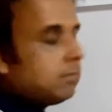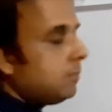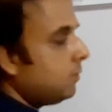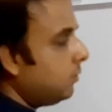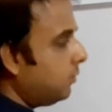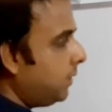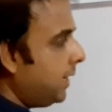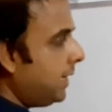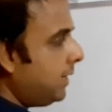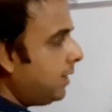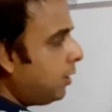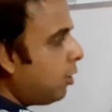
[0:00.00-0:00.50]

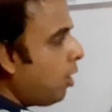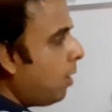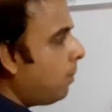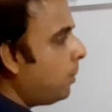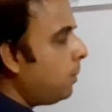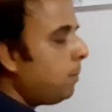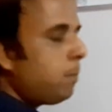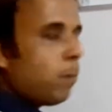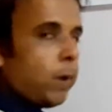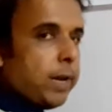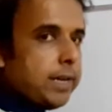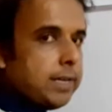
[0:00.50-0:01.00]
right? The common
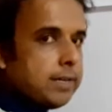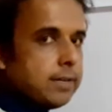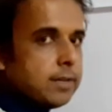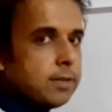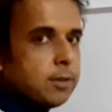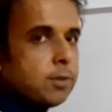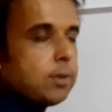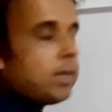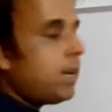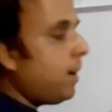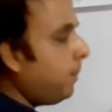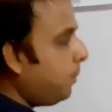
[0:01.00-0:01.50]
points. So
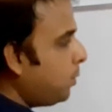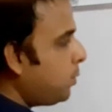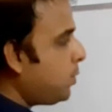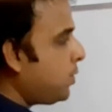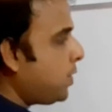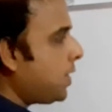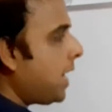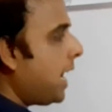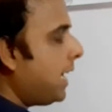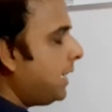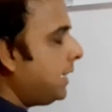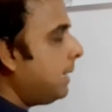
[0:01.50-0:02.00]
you have to
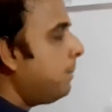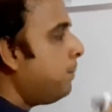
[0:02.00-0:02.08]
start the